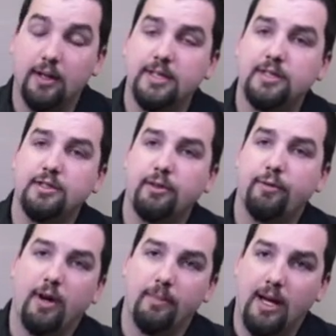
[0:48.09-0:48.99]
This is your
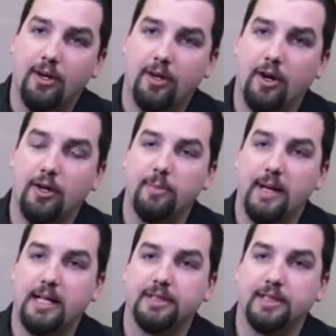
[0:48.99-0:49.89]
front mount cargo
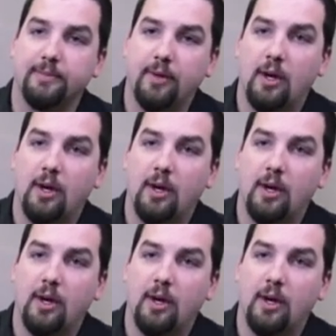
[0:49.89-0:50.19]
basket,